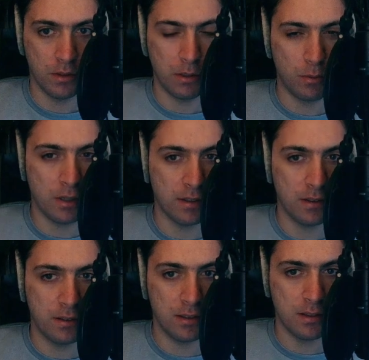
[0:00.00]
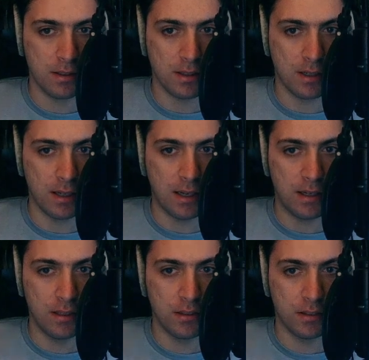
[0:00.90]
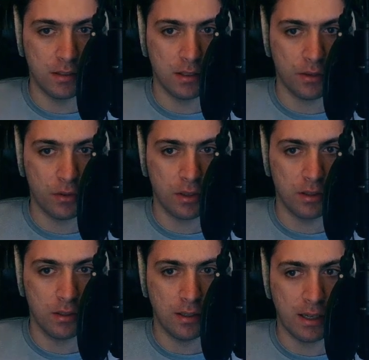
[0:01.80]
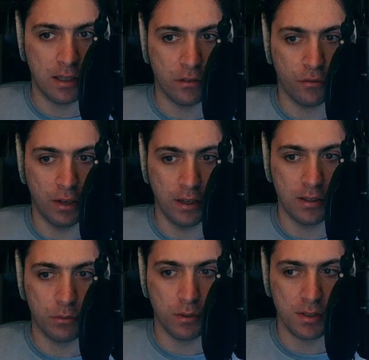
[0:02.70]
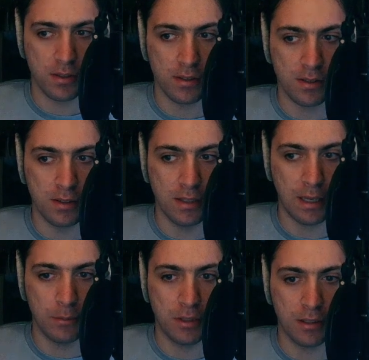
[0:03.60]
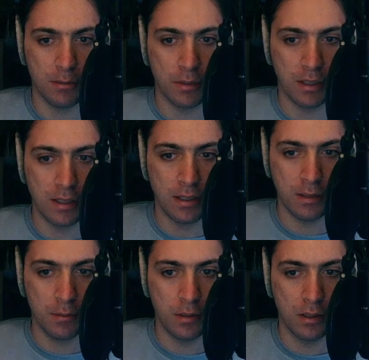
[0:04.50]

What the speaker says: Then what I did is I added another header file that was still empty at the beginning.